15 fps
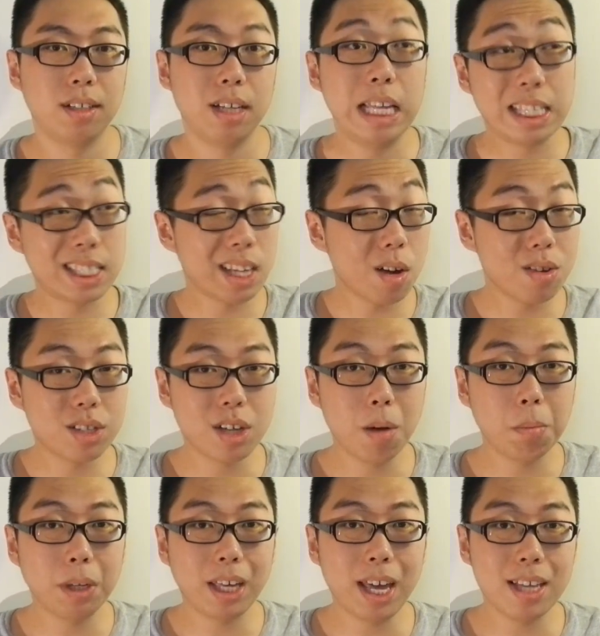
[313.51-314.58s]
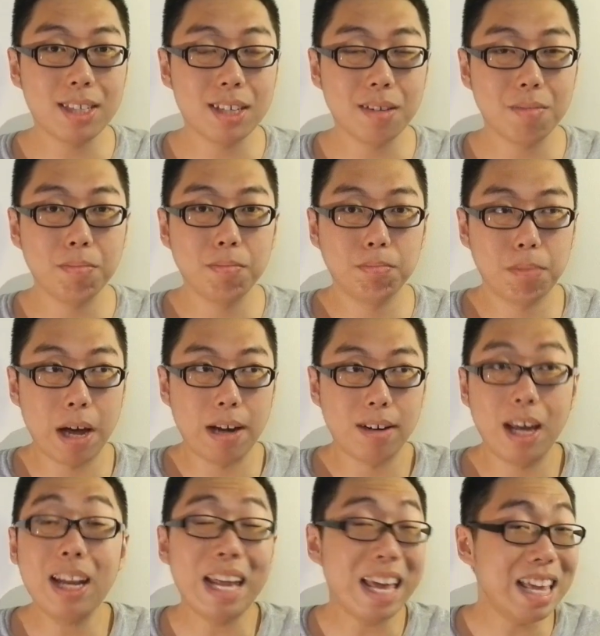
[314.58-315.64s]
It sounds complicated, but
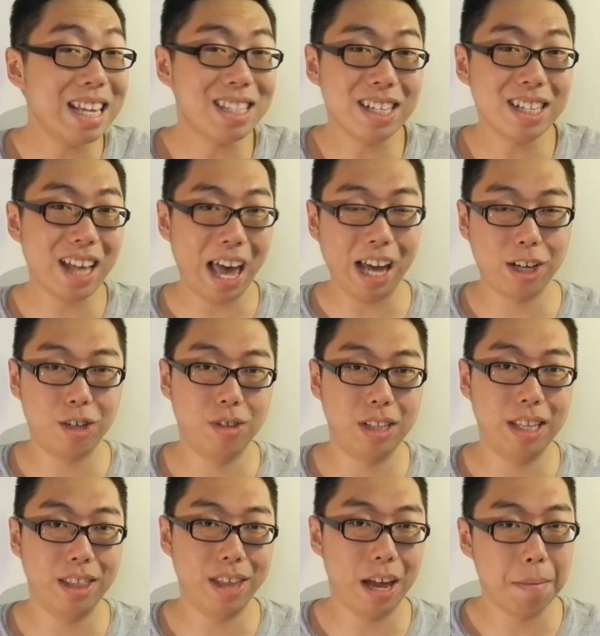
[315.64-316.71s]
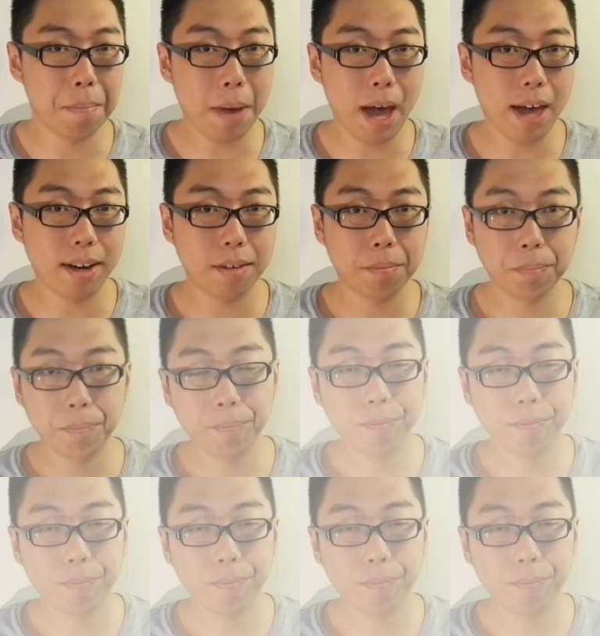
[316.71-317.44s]
it isn't actually that bad.